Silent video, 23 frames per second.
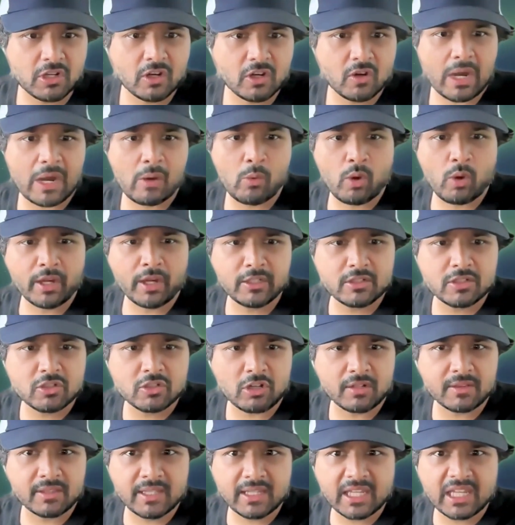So I want you to
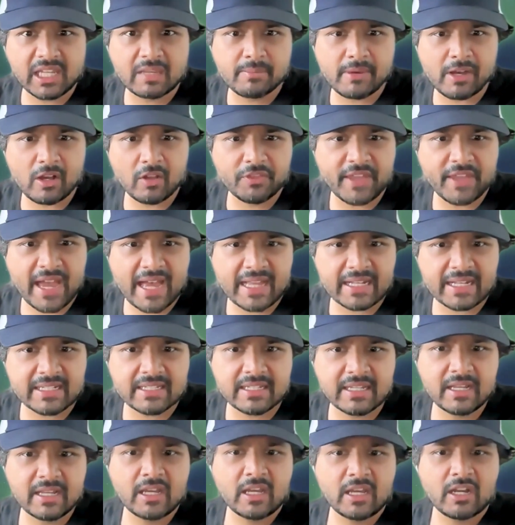start thinking about
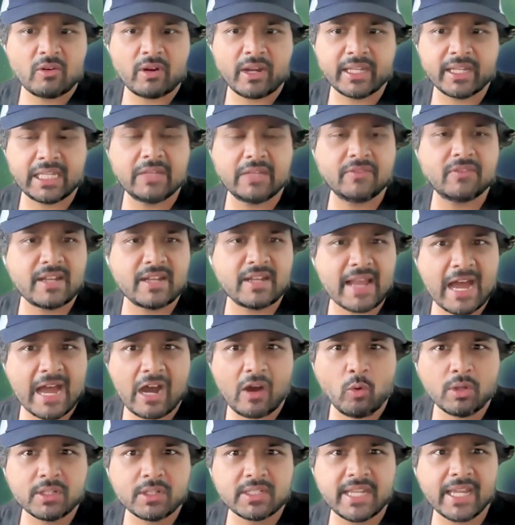that, right? Even
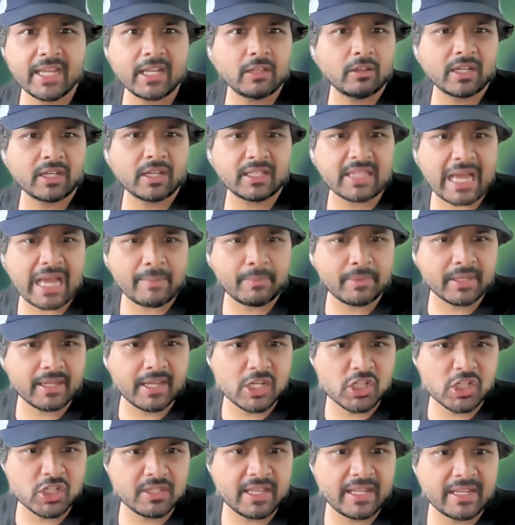now, take a look at the
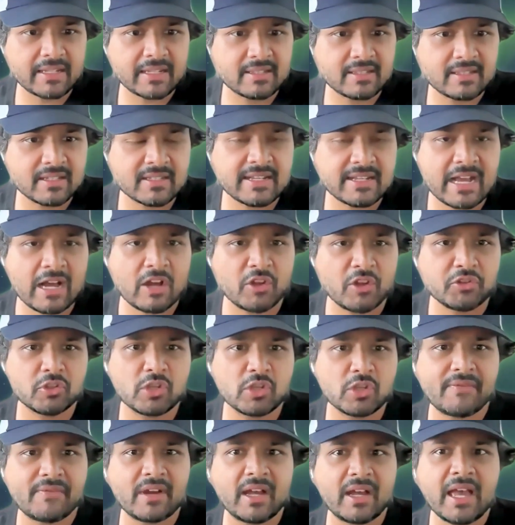application that exists now.
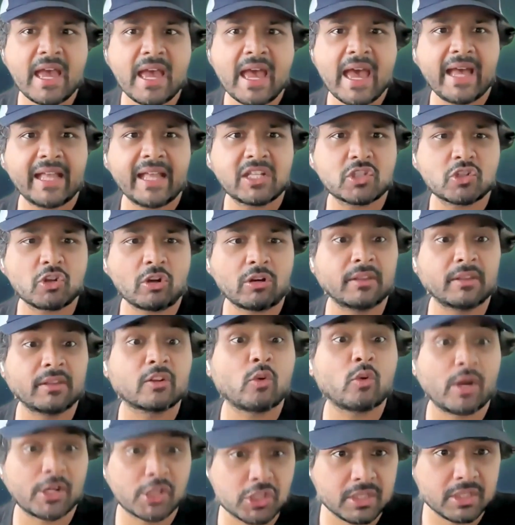So you have a head start
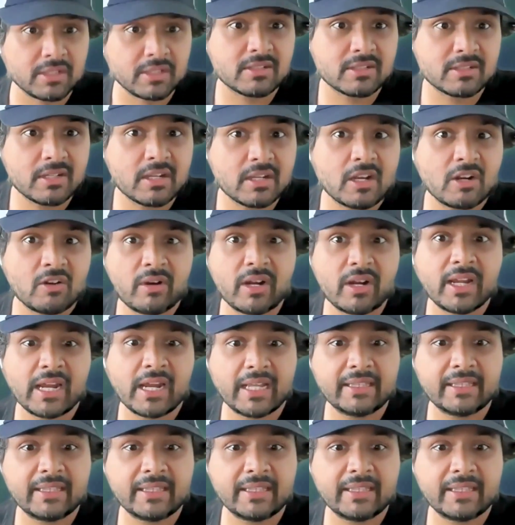on the questions, right?